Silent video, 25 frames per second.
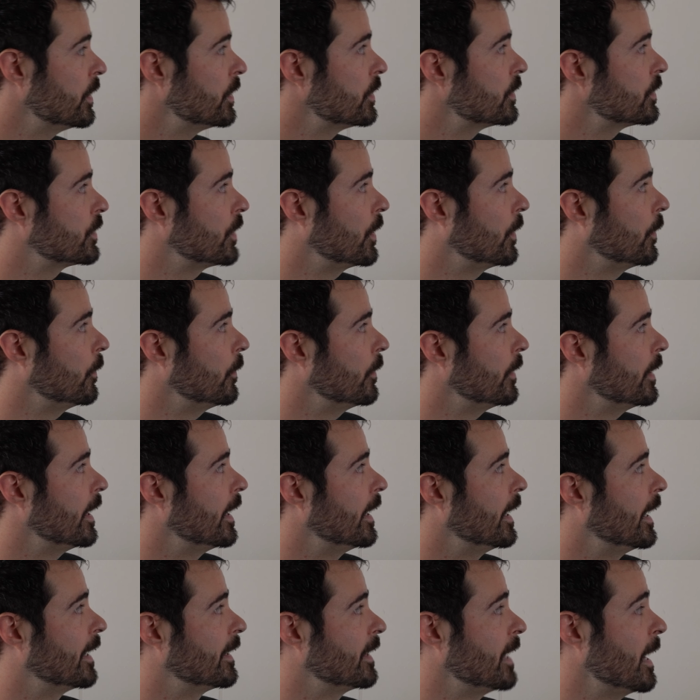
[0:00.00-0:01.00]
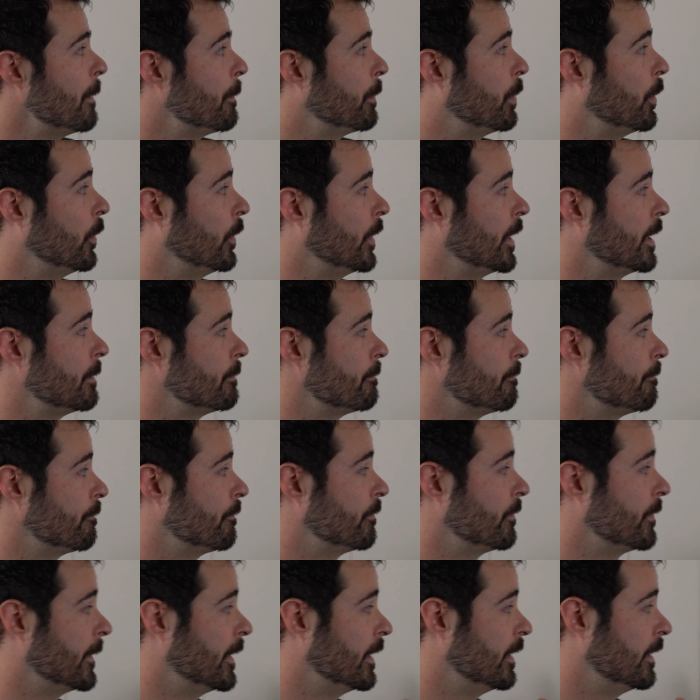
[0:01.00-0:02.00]
So at that point,
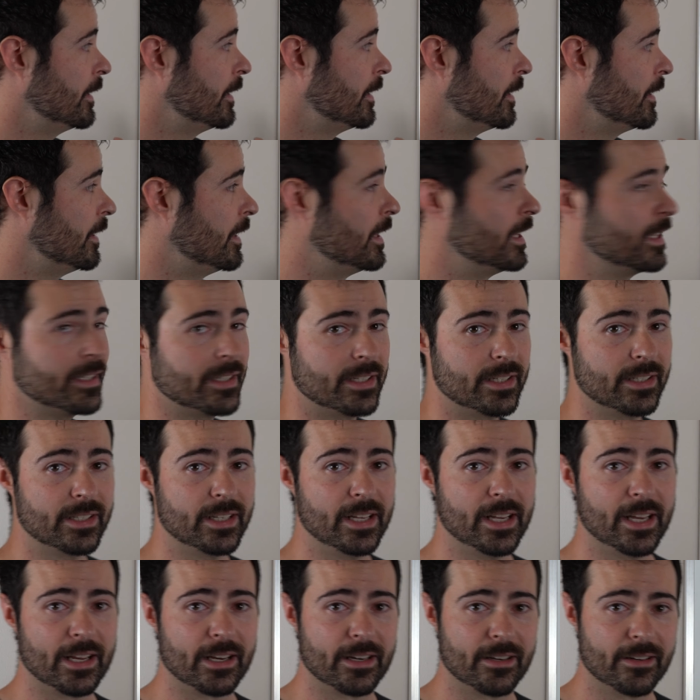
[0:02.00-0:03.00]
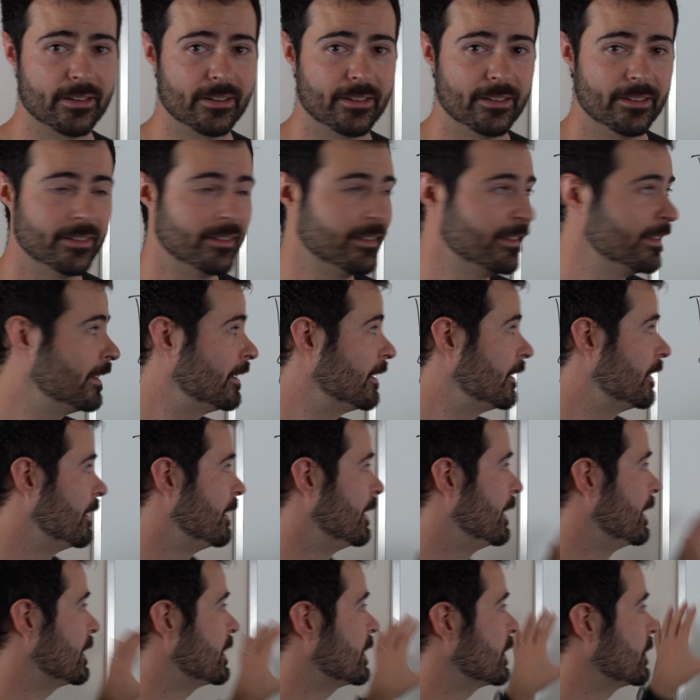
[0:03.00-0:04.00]
this is it.
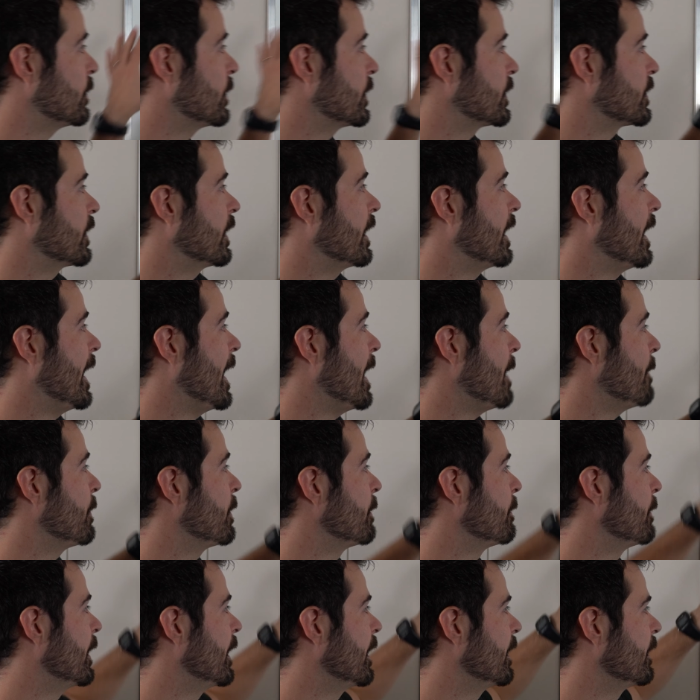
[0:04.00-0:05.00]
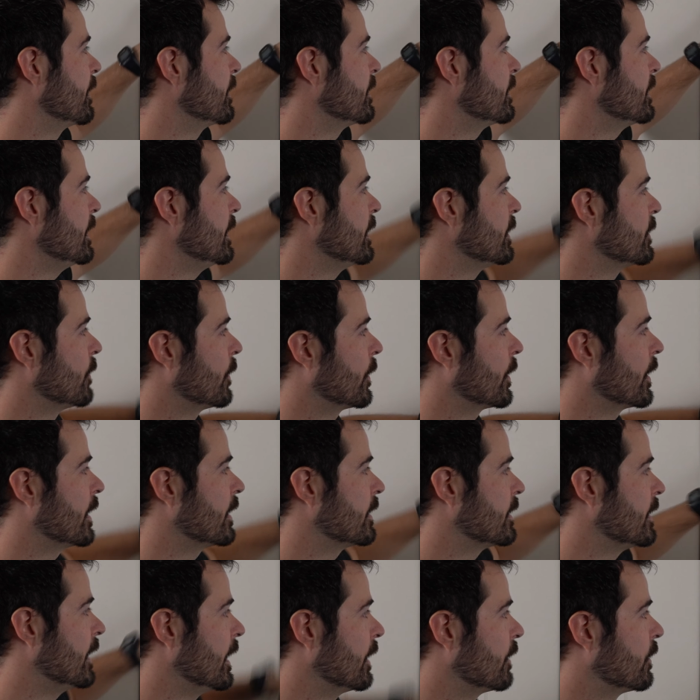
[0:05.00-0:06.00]
This is what's going to happen behind the scenes. We're going to
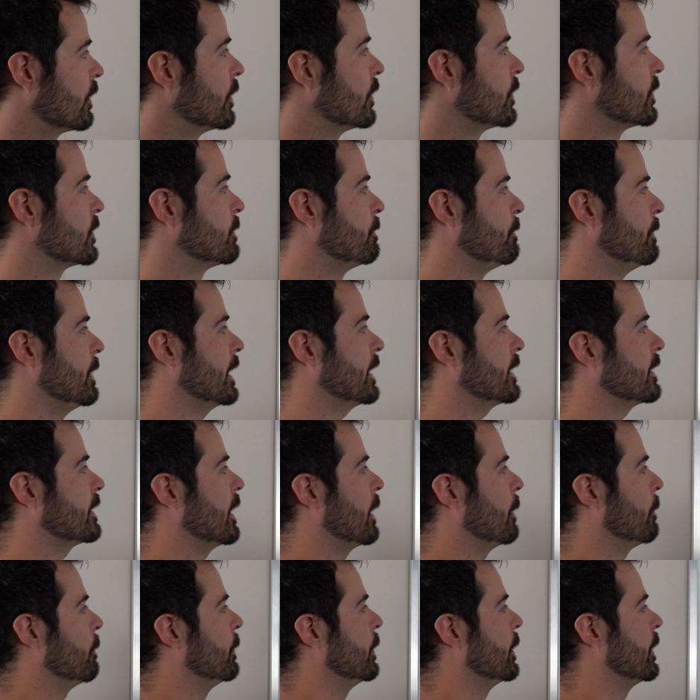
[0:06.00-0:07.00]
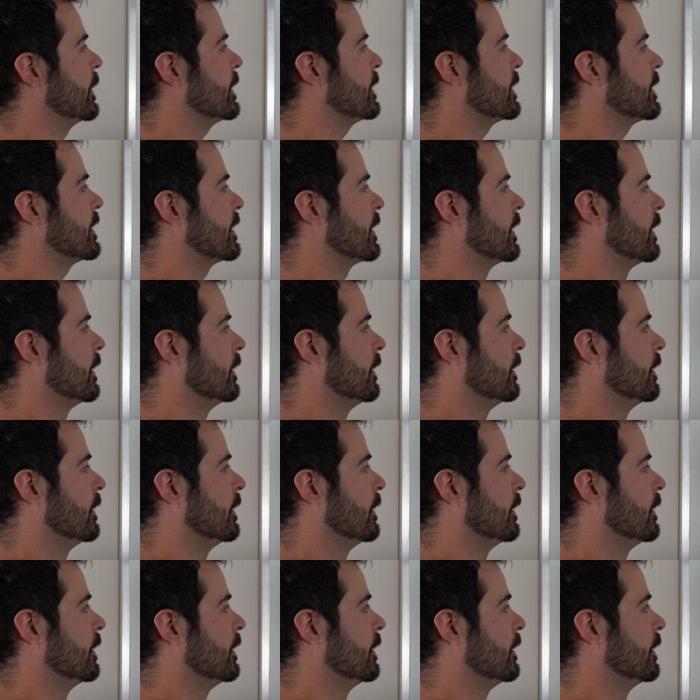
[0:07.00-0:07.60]
take those PIX outputs